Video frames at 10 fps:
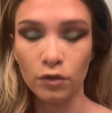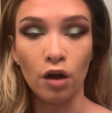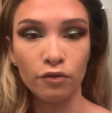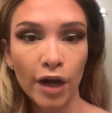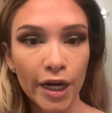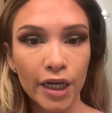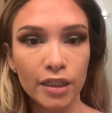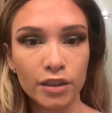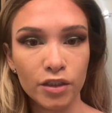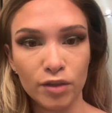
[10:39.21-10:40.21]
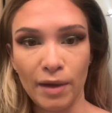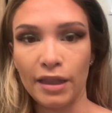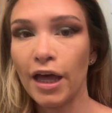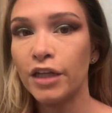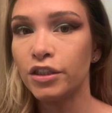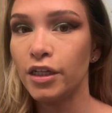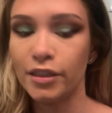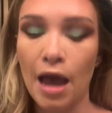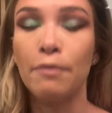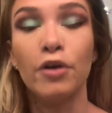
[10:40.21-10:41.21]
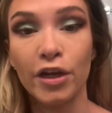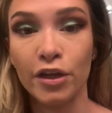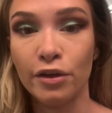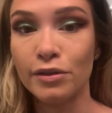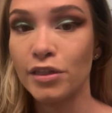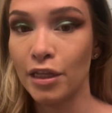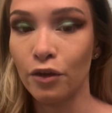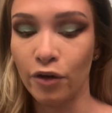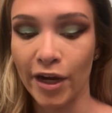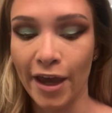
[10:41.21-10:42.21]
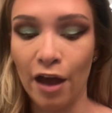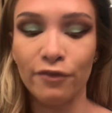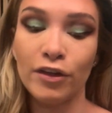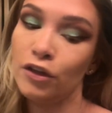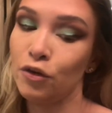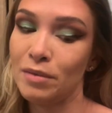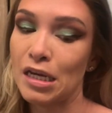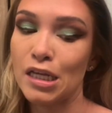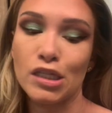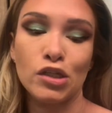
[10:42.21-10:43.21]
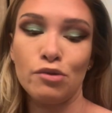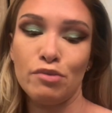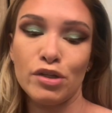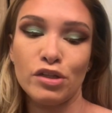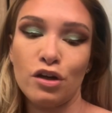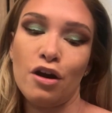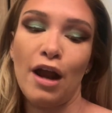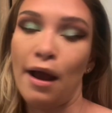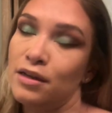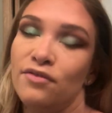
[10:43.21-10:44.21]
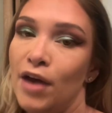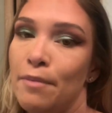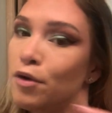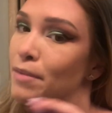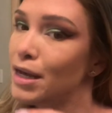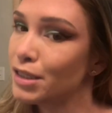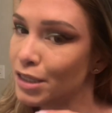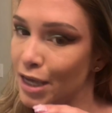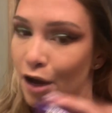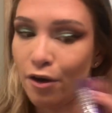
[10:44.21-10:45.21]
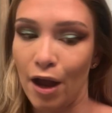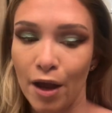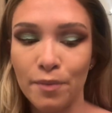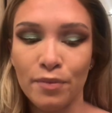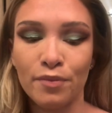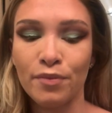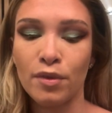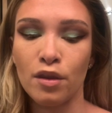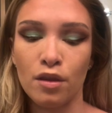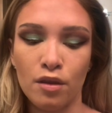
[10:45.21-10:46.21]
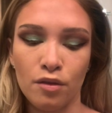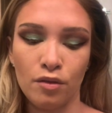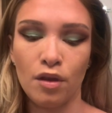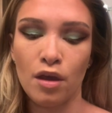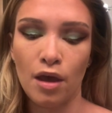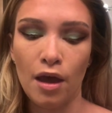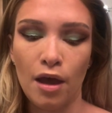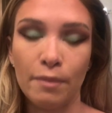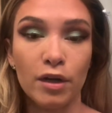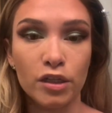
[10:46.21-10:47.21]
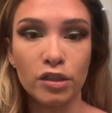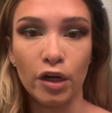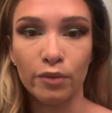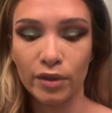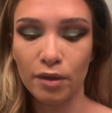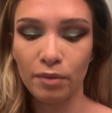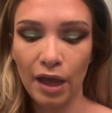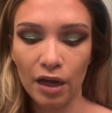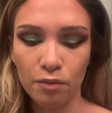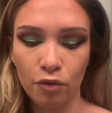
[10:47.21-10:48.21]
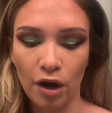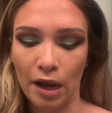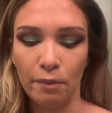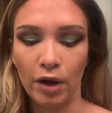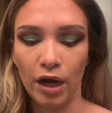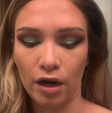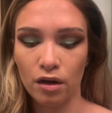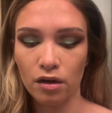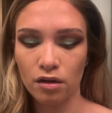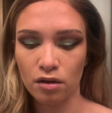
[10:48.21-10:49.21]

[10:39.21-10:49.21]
Alrighty, and to do my lashes, I'm going to use the L'Oreal Voluminous Superstar X Fiber Mascara. I'm going to start with the black primer.